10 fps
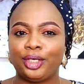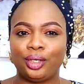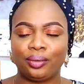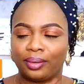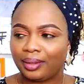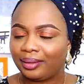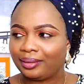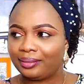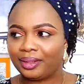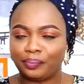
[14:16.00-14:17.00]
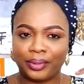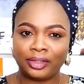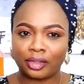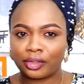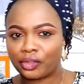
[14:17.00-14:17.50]
the
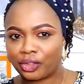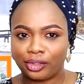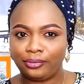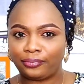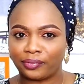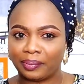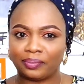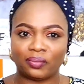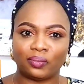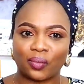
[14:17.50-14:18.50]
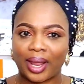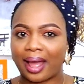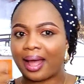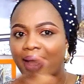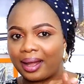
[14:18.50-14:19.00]
brain just chills from we
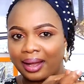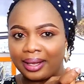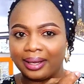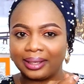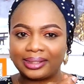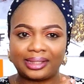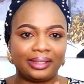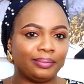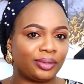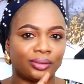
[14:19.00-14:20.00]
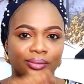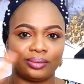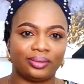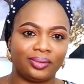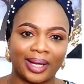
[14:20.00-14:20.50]
are a team
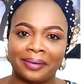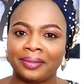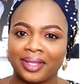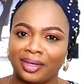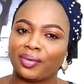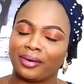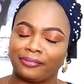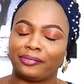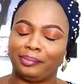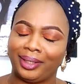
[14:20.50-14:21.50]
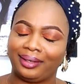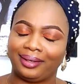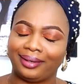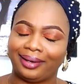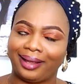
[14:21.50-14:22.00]
too. No, I don't think you are for me.
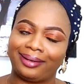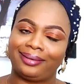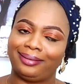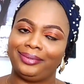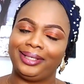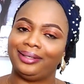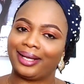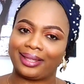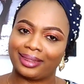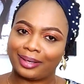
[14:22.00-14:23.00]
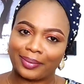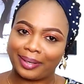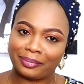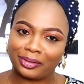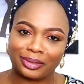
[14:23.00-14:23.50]
Like really, like now,
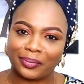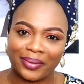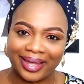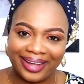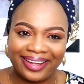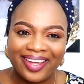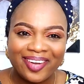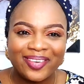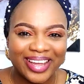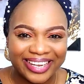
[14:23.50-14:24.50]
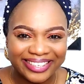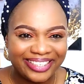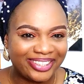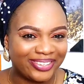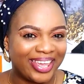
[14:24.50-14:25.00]
I'm not sure we are in
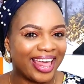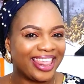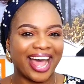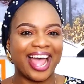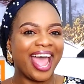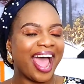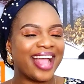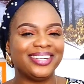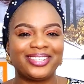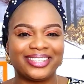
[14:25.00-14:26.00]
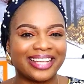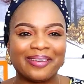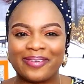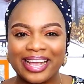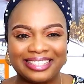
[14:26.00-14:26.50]
this together. I need to
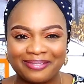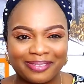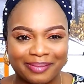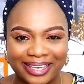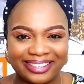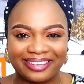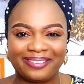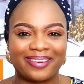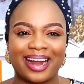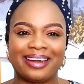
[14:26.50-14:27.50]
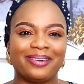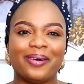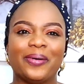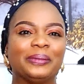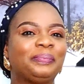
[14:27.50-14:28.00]
start fighting for myself and
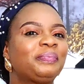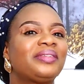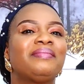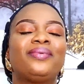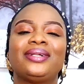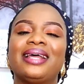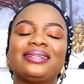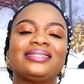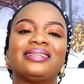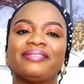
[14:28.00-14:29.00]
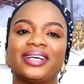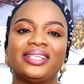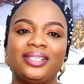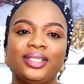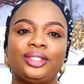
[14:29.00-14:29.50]
all. But that is never
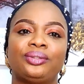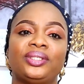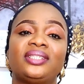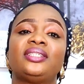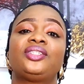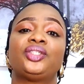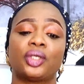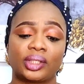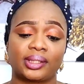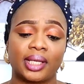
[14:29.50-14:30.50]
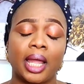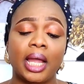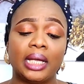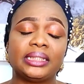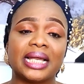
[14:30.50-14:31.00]
the issue. It is just
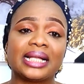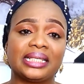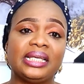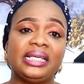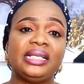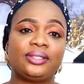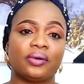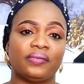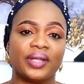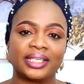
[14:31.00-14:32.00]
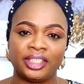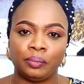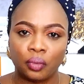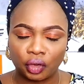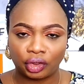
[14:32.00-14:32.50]
that heat of that
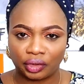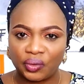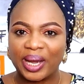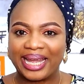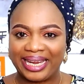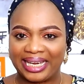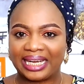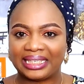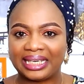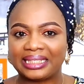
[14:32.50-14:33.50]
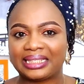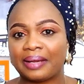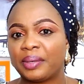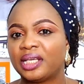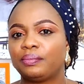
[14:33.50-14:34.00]
emotion you are in at that
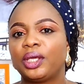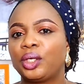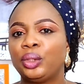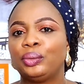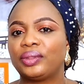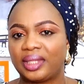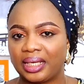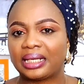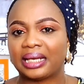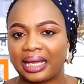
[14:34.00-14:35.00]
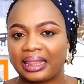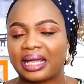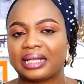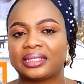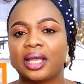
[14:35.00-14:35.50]
time that is making you think like
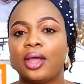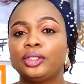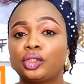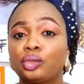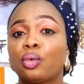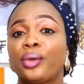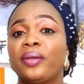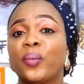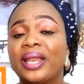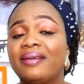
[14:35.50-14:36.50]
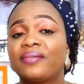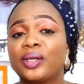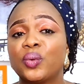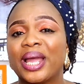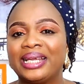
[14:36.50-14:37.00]
that. So whenever
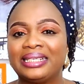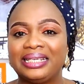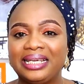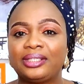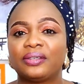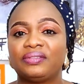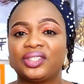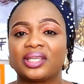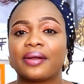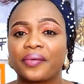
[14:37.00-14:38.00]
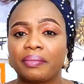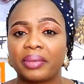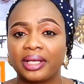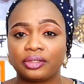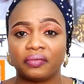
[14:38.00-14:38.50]
you are in the heat of
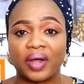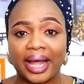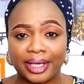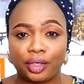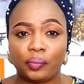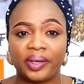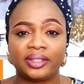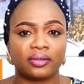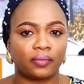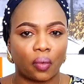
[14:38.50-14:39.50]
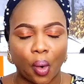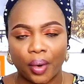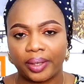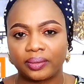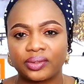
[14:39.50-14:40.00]
disagreement, of argument, of
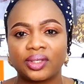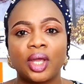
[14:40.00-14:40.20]
quarrels,